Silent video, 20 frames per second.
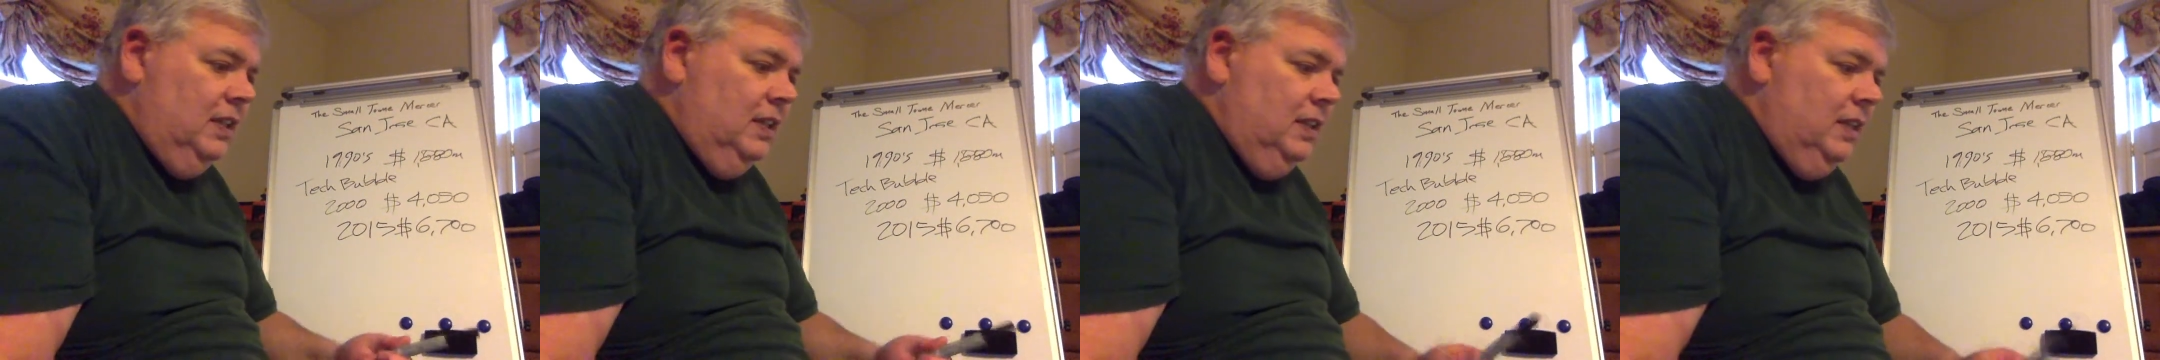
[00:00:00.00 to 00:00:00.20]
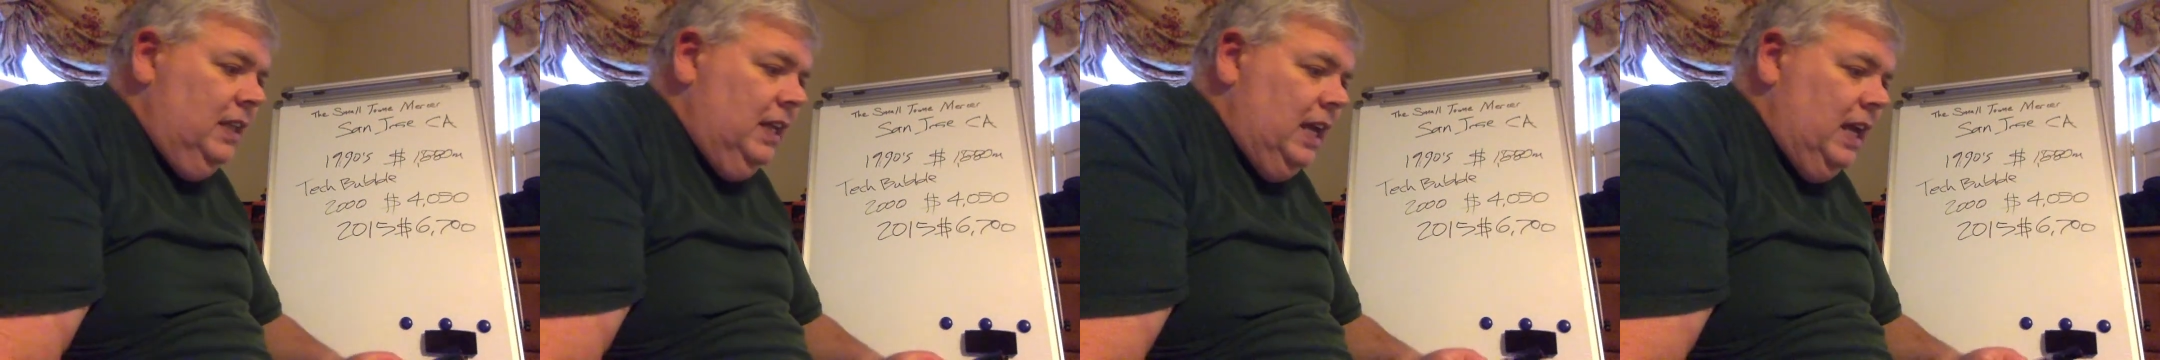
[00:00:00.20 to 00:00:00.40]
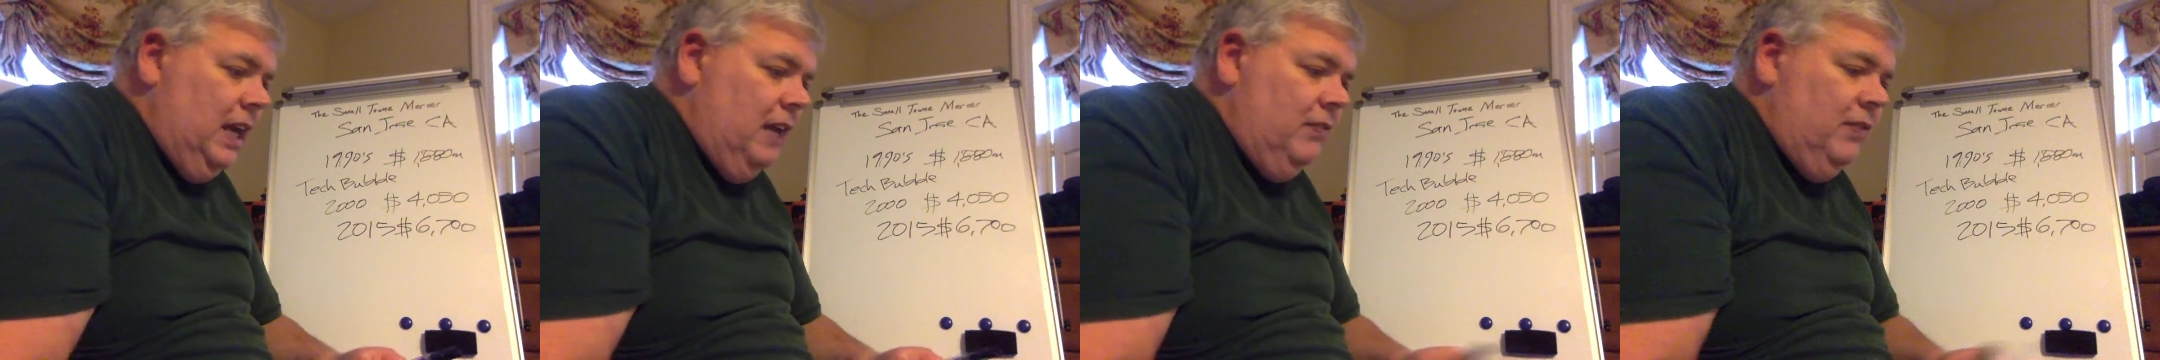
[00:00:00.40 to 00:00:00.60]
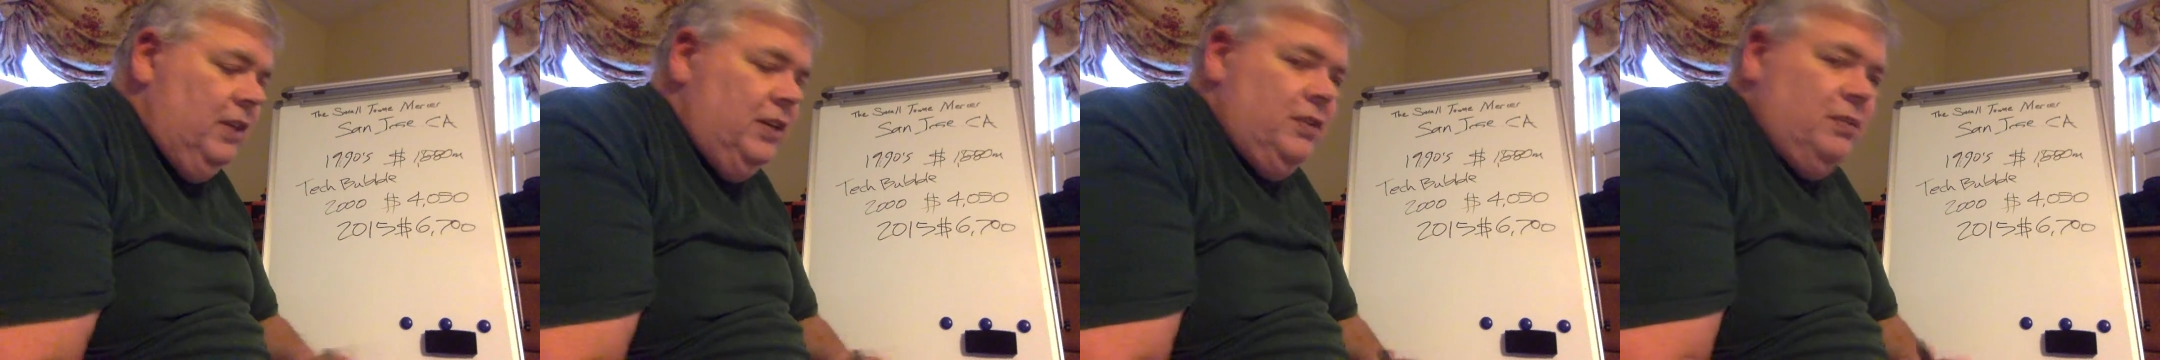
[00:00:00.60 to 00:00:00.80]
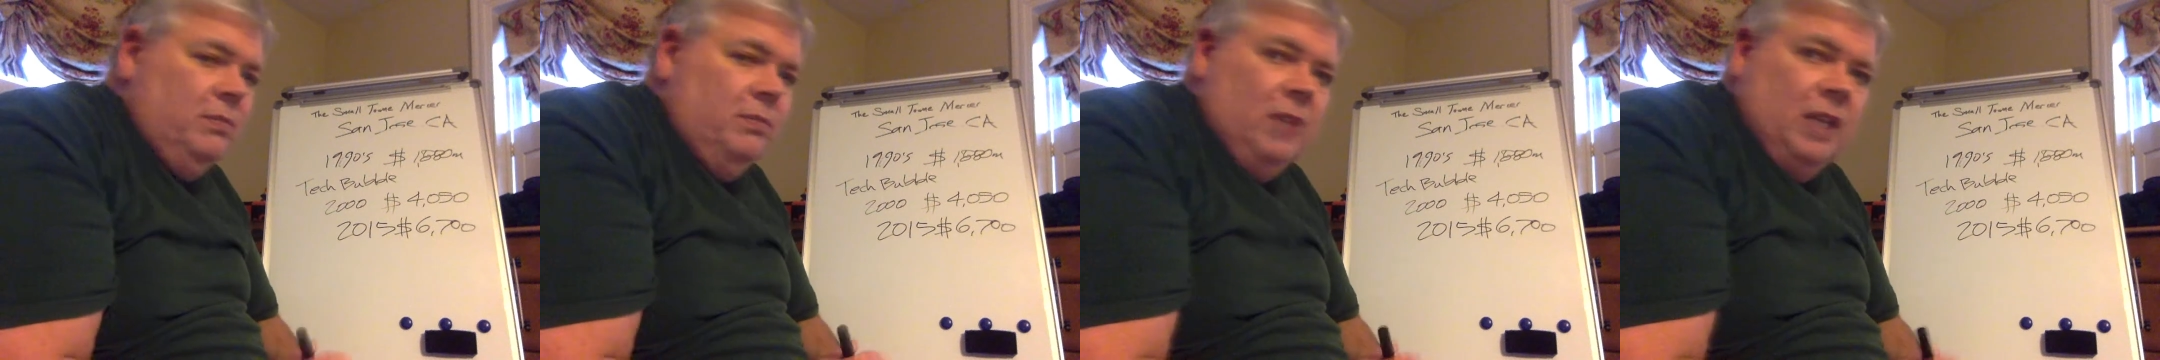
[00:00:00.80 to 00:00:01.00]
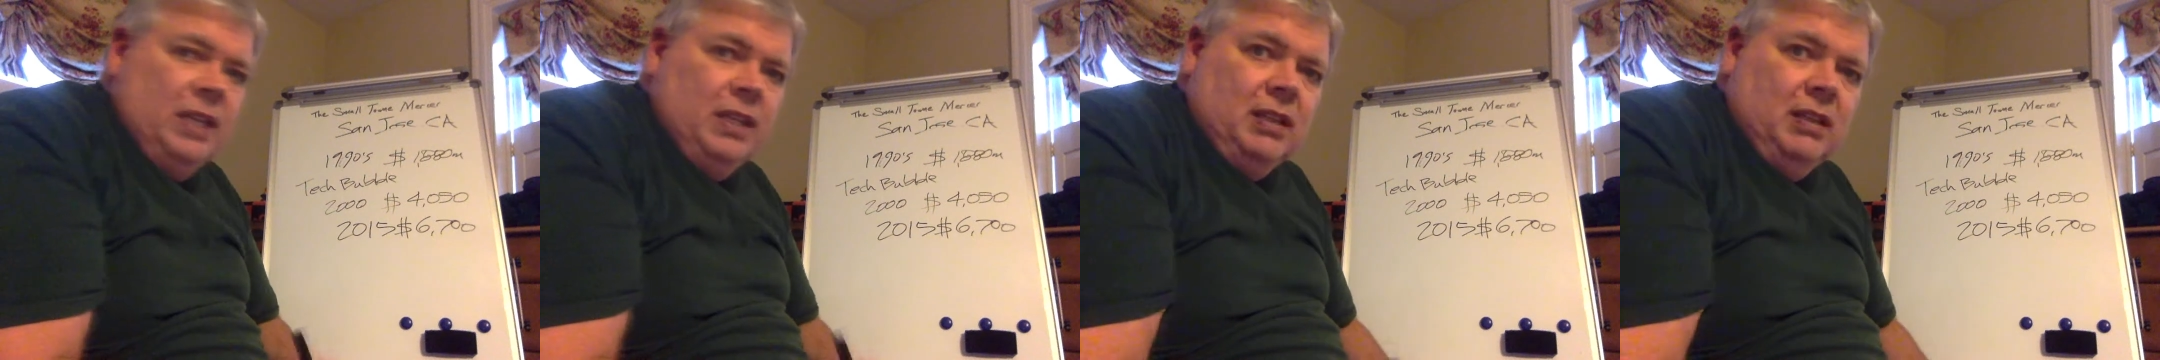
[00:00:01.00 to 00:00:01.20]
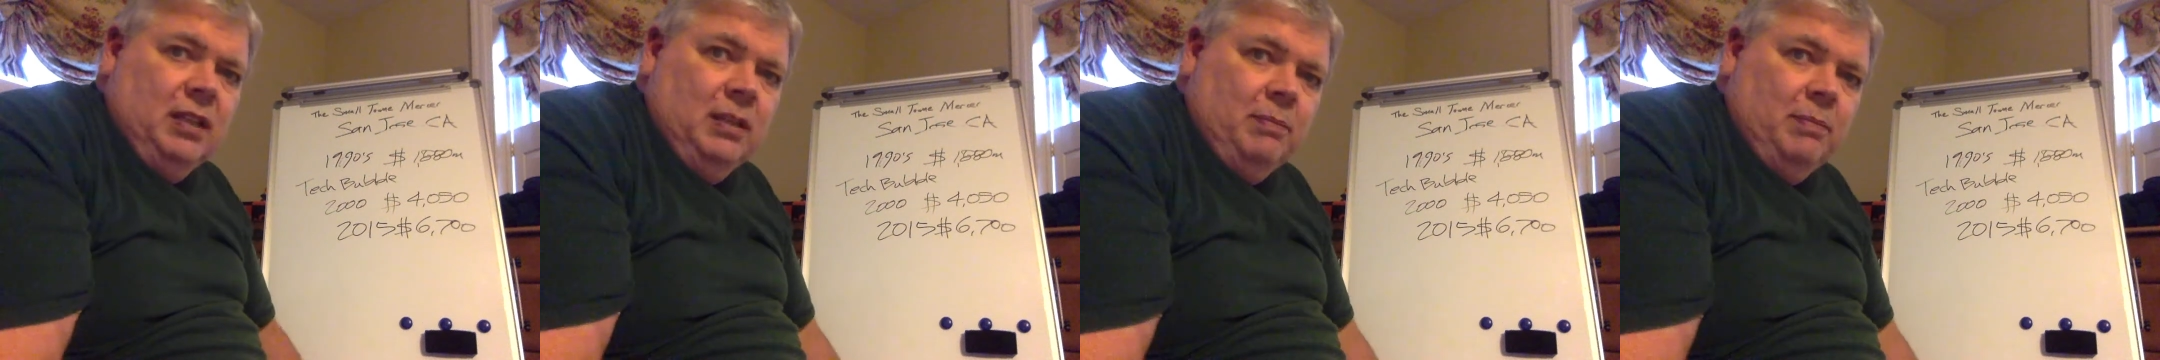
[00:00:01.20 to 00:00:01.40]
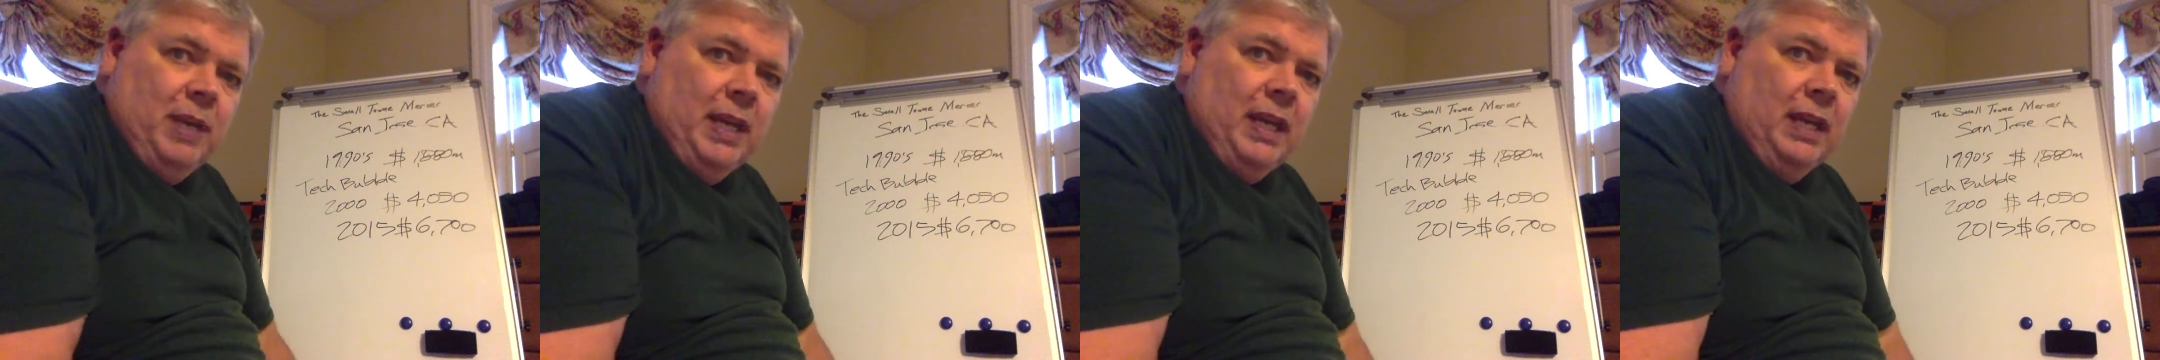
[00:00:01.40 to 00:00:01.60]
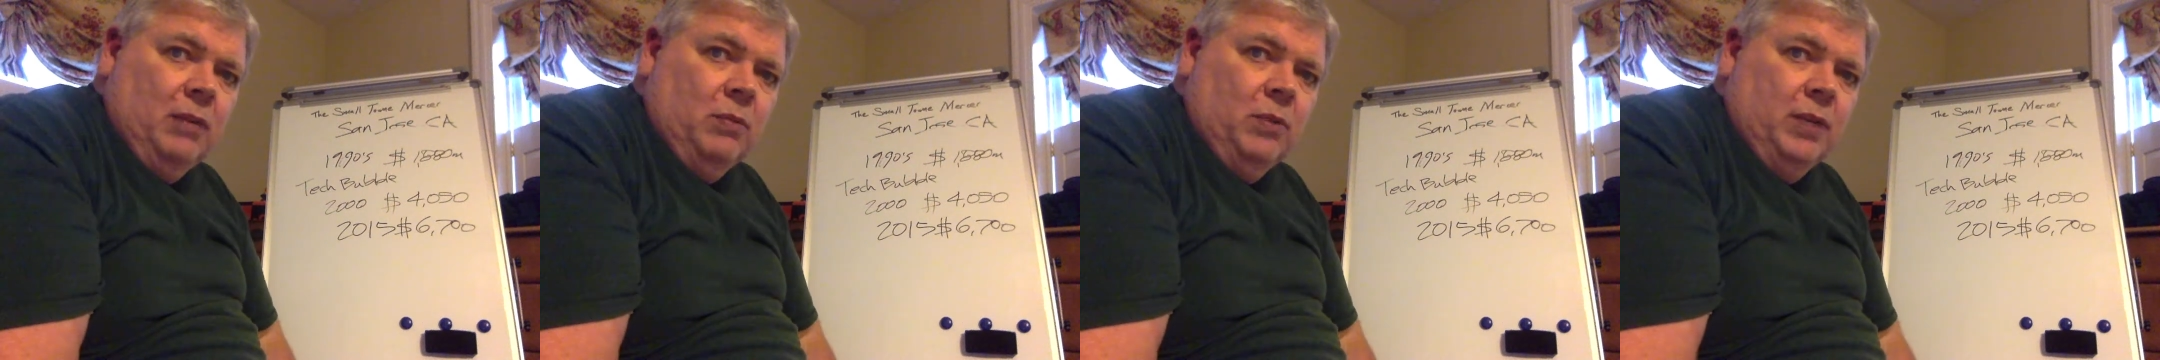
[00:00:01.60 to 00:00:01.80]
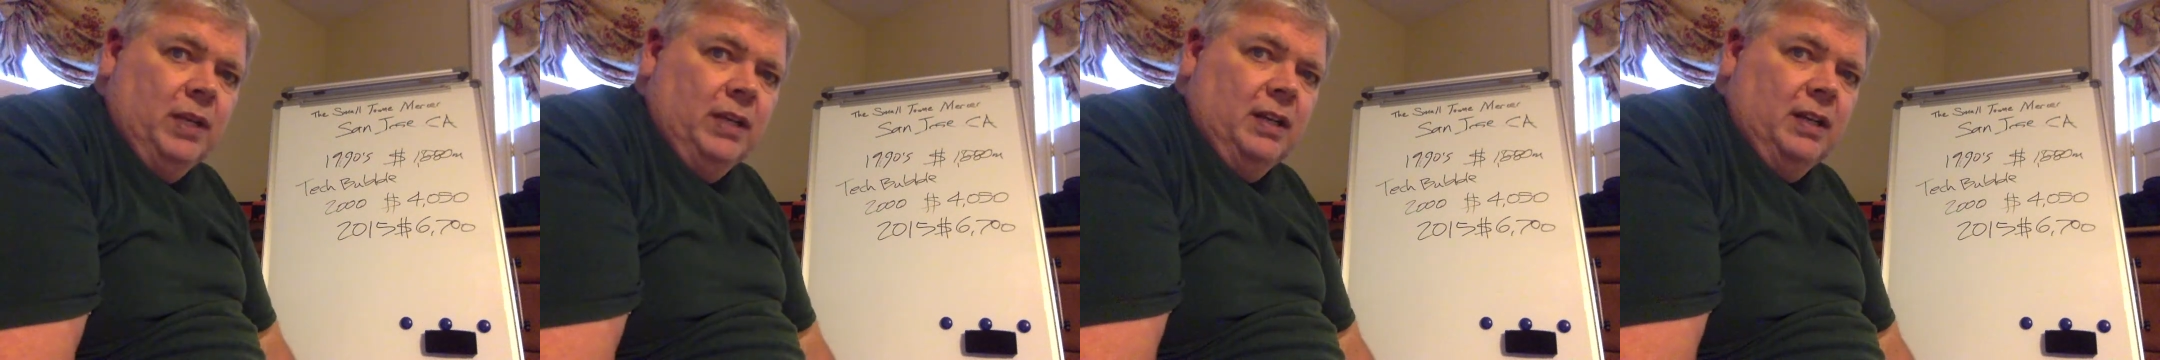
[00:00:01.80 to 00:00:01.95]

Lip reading: the average monthly pay went